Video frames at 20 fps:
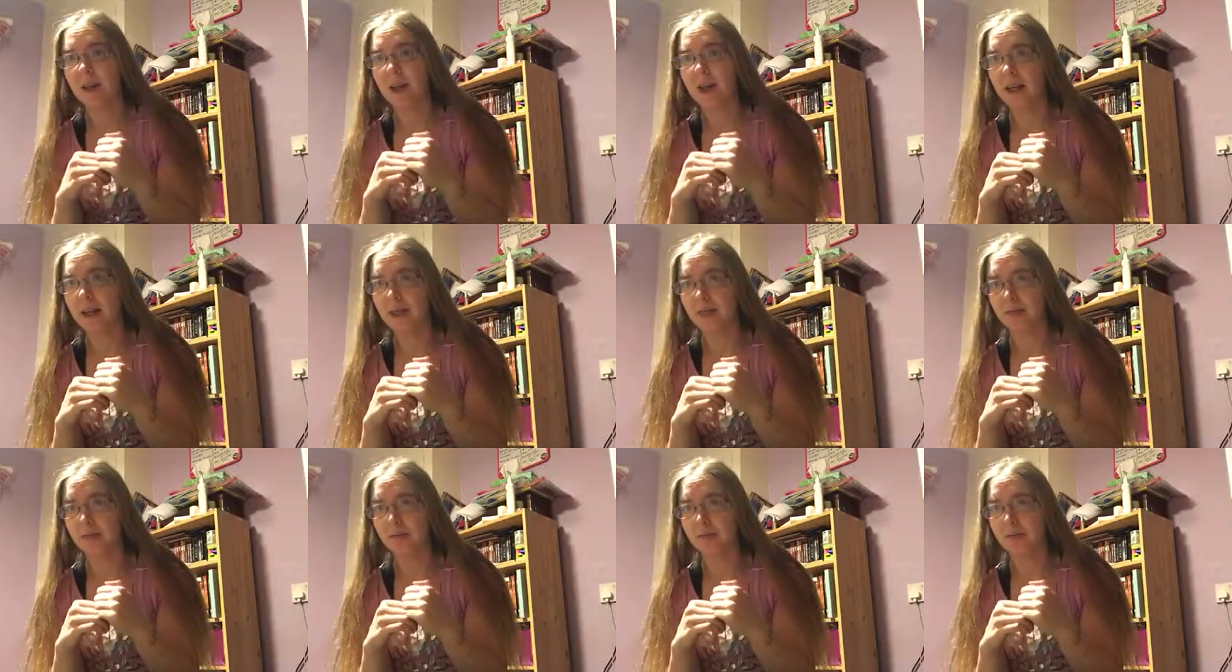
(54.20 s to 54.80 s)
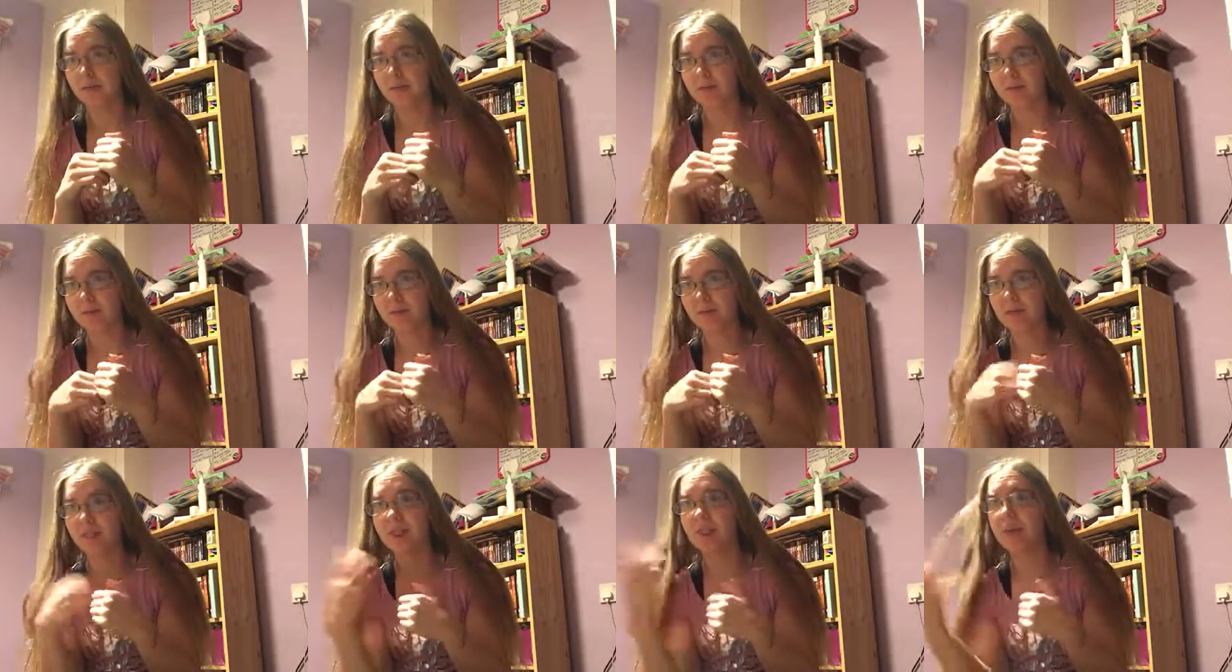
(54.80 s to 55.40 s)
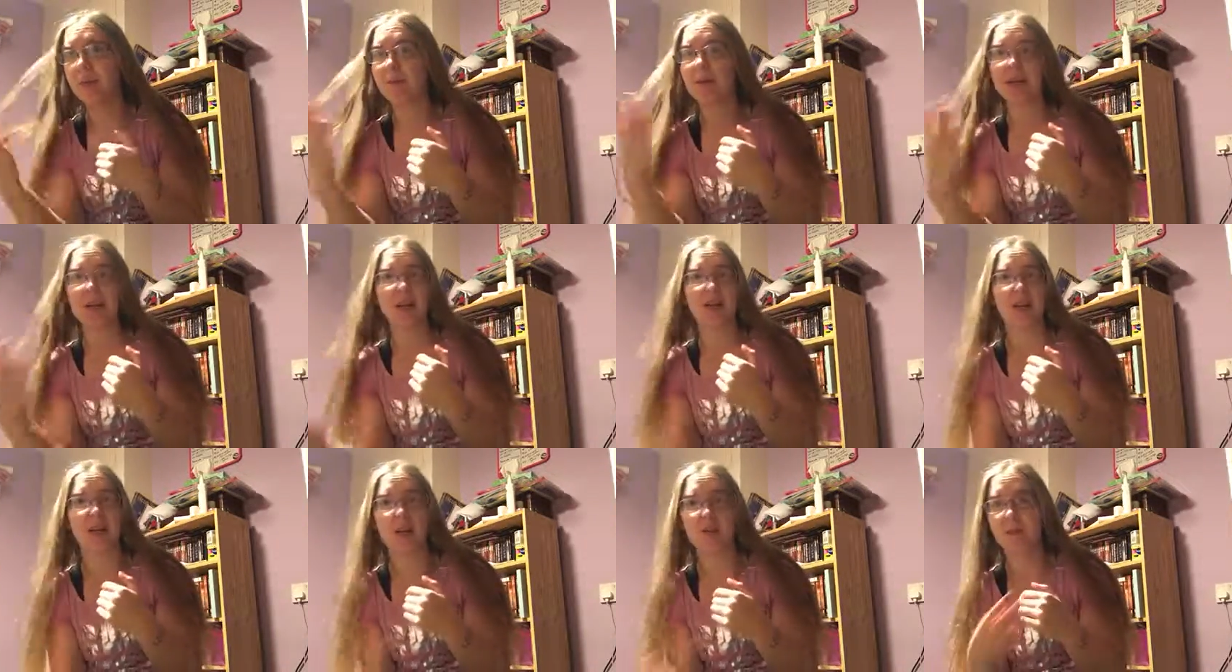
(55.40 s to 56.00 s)
The stimming
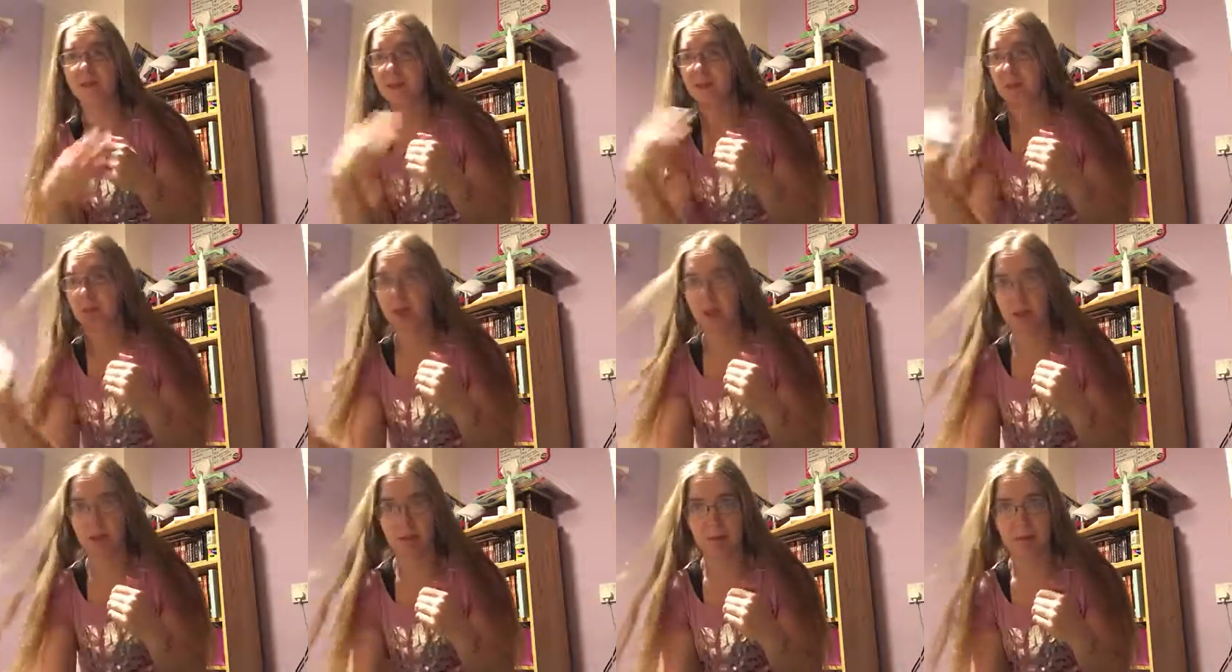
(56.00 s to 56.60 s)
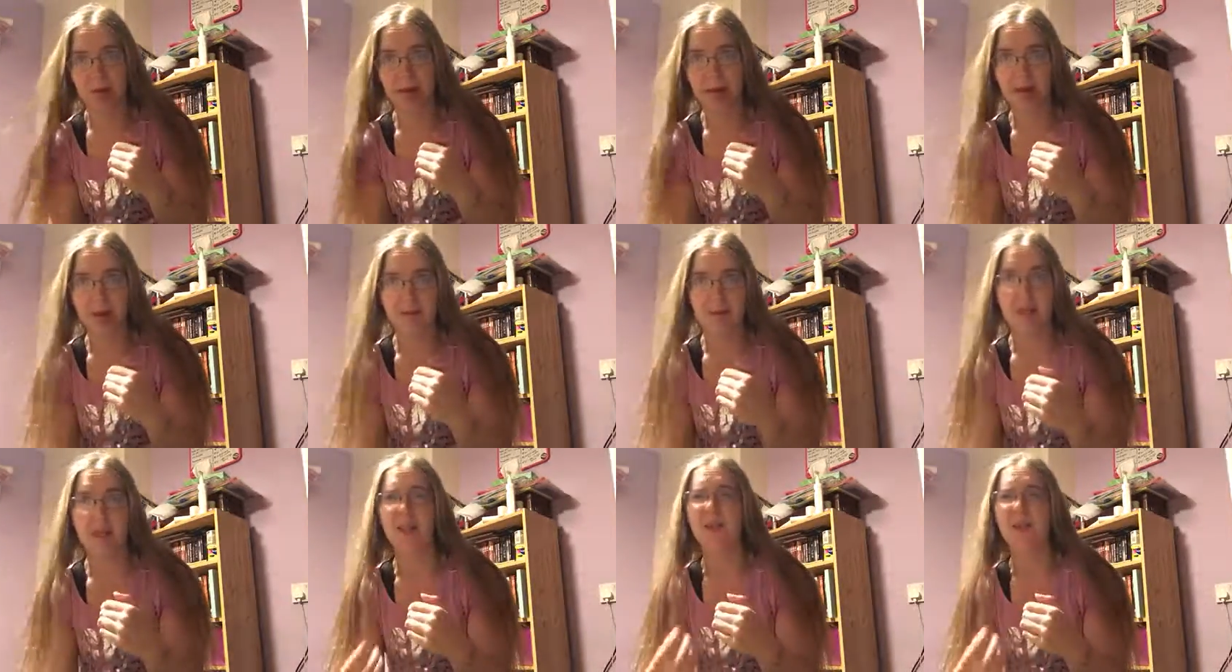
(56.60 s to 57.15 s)
itself is a human behaviour,